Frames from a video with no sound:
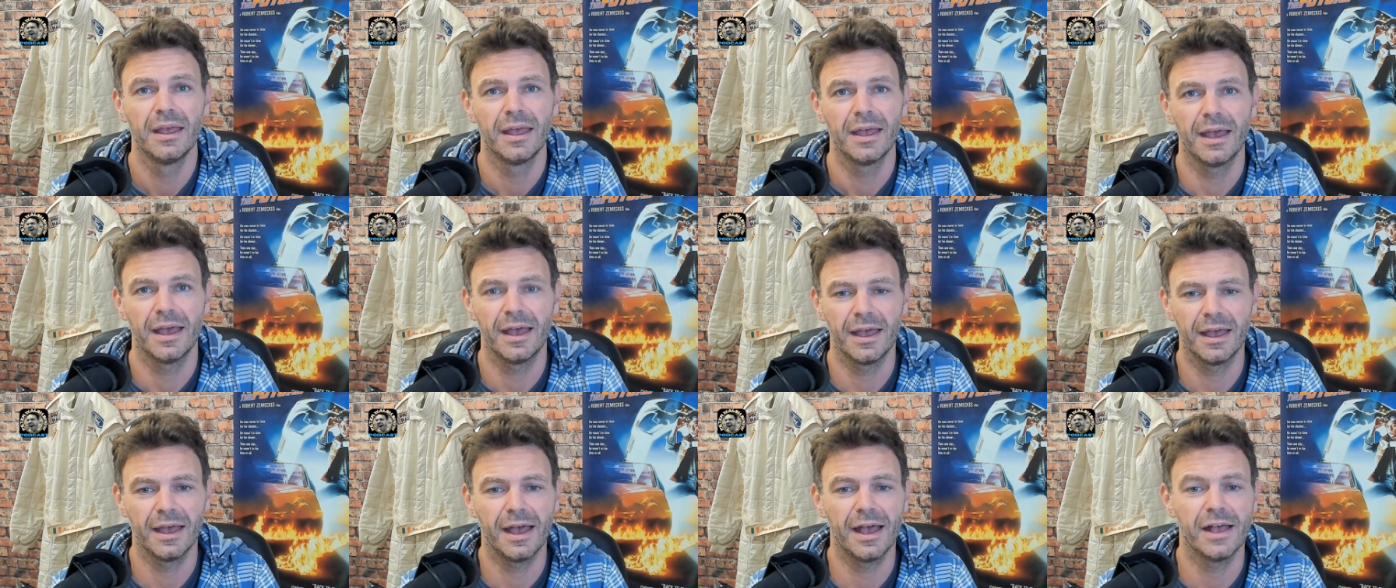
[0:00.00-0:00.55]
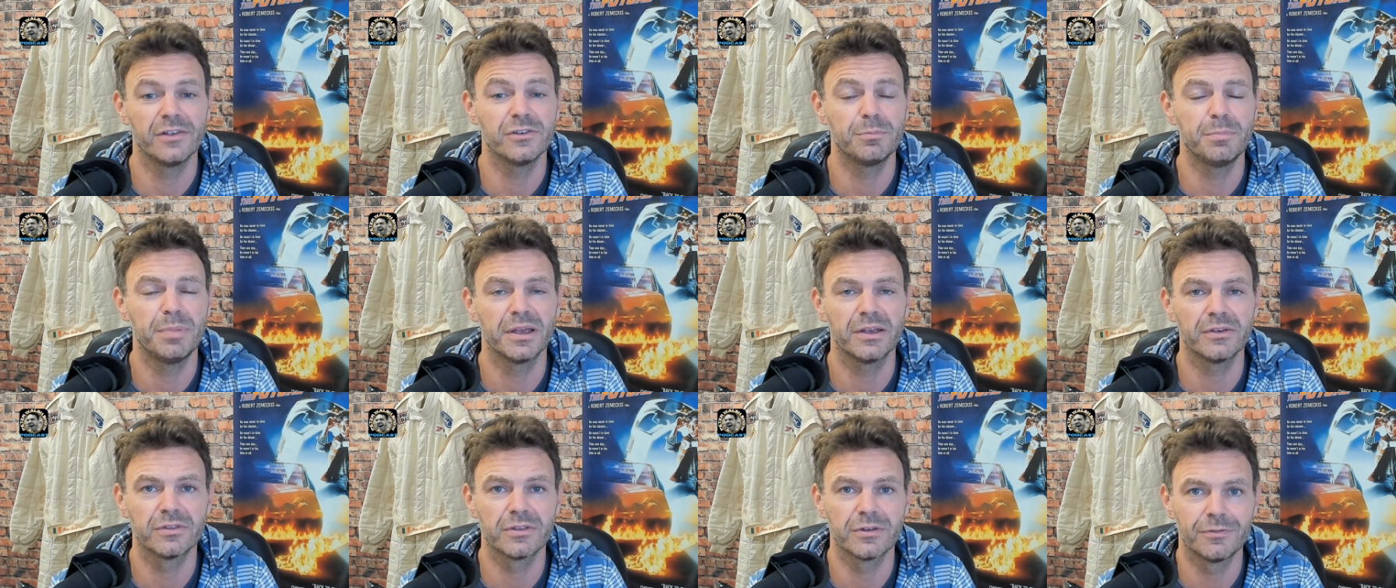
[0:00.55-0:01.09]
uh, as
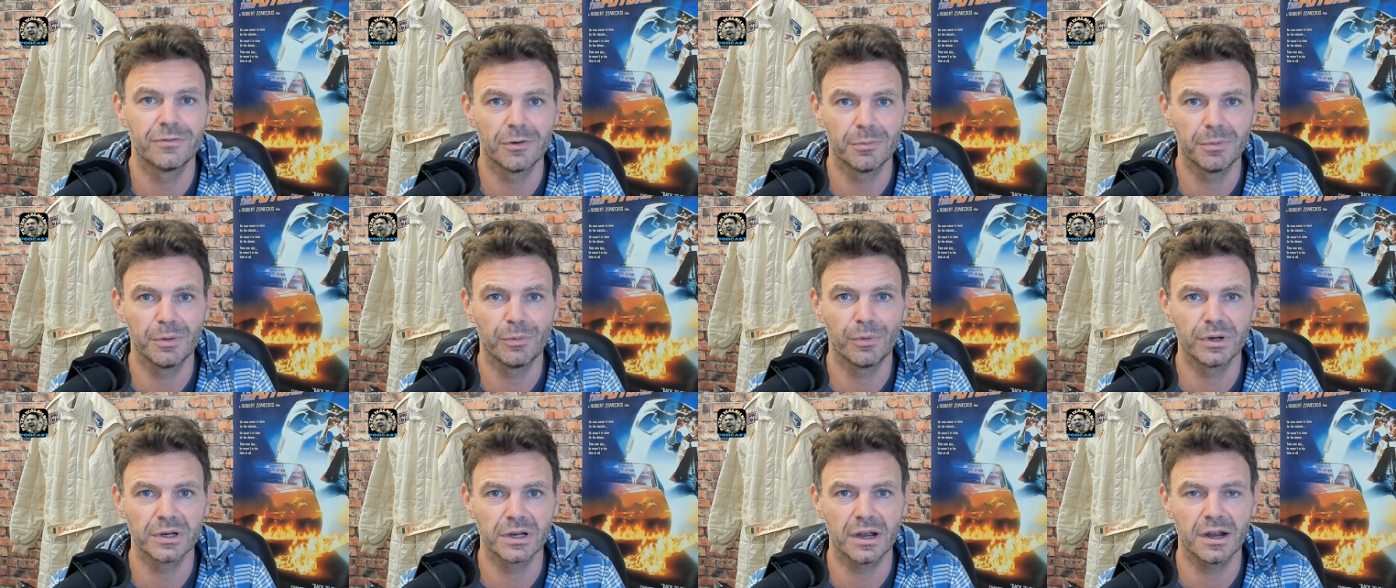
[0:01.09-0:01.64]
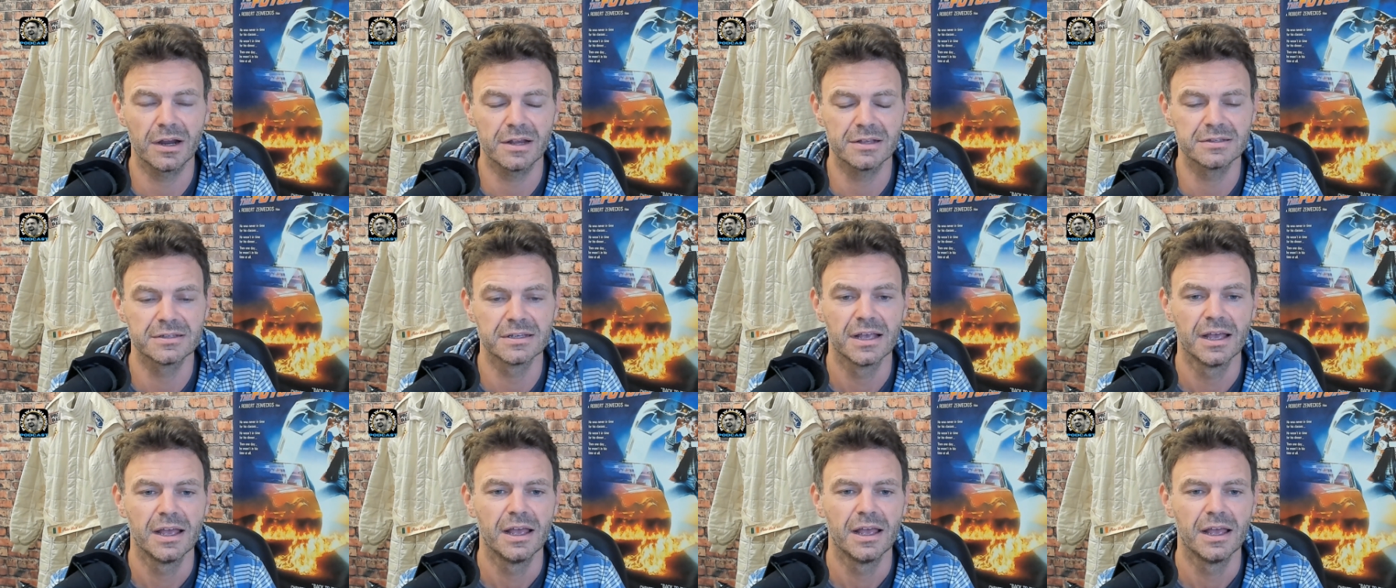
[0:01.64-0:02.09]
big as the Formula 1 cars.